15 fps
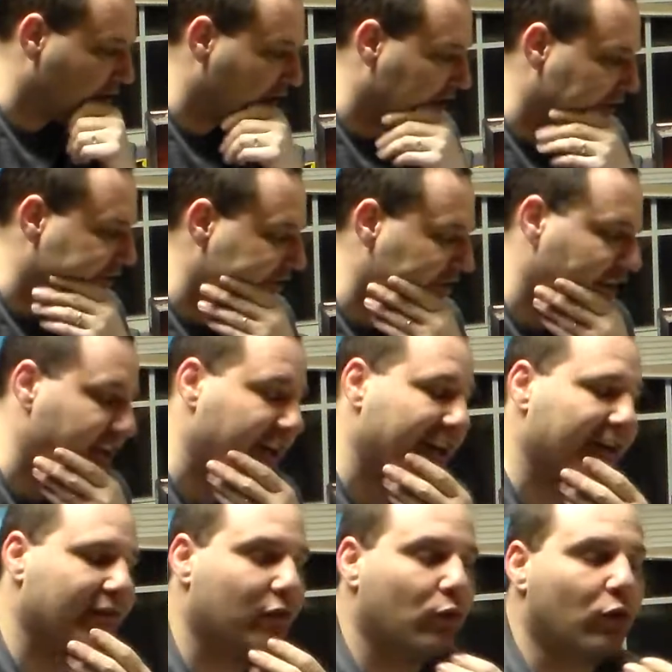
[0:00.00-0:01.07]
Like I said, I gotta
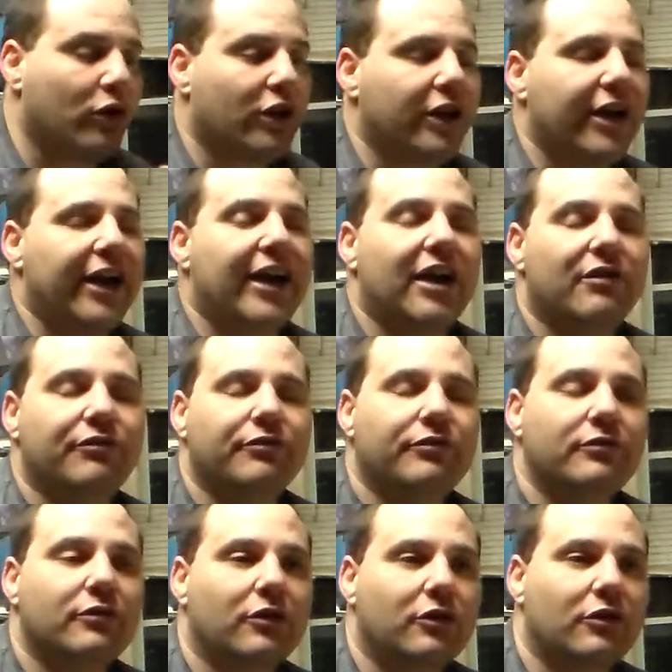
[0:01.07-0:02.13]
give it a 1.5
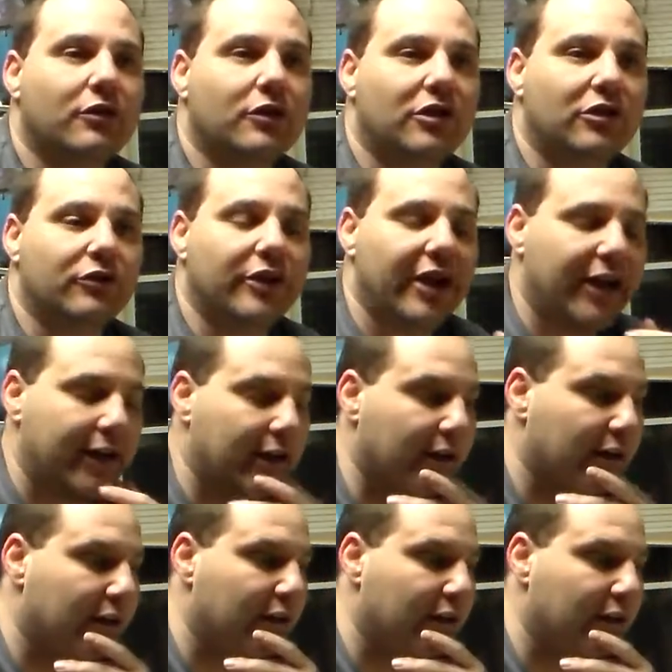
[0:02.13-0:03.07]
on that.